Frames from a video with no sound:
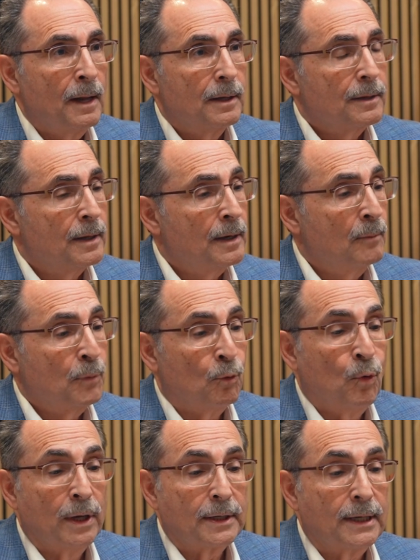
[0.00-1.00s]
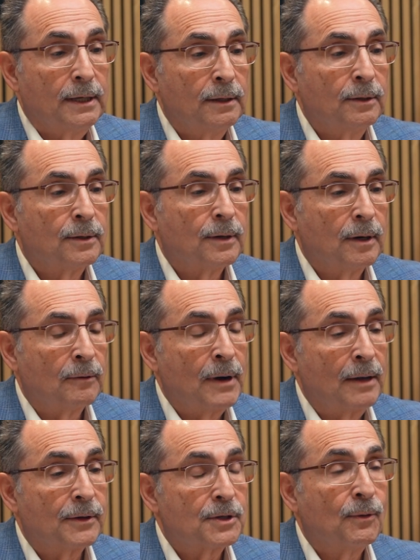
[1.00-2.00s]
The number one killer
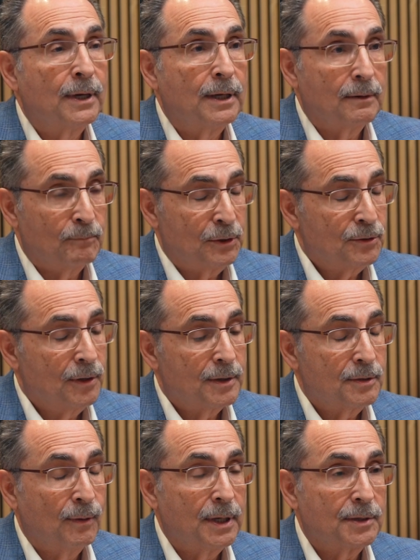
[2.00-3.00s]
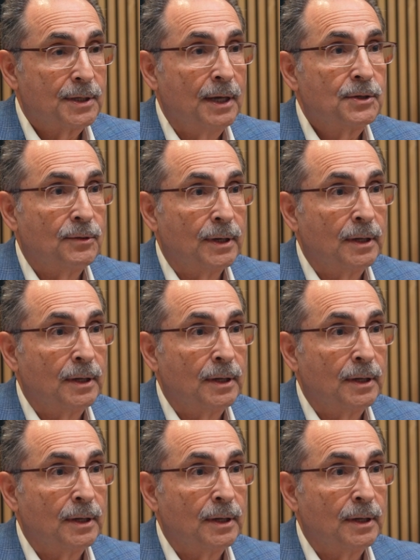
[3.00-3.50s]
around the turn of the 20th century,